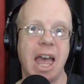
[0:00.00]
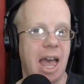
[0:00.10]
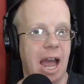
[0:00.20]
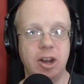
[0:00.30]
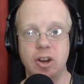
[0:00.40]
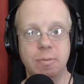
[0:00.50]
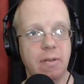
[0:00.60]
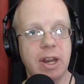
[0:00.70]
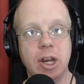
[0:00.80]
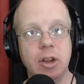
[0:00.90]
I do
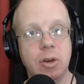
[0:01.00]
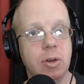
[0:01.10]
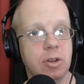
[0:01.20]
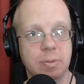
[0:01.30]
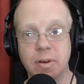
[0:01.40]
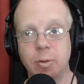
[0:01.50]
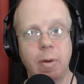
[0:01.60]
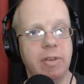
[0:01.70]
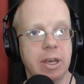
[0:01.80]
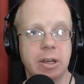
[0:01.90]
movie news, movie
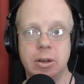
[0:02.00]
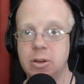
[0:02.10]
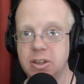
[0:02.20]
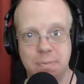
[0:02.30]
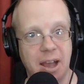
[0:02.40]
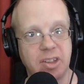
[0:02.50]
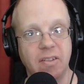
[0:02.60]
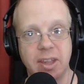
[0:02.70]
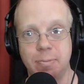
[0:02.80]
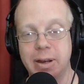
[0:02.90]
reviews, box
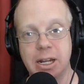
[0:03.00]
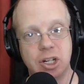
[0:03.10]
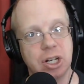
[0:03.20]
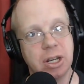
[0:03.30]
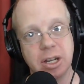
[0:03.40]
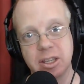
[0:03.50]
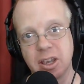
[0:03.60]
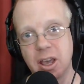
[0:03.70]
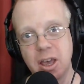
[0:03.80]
office predictions,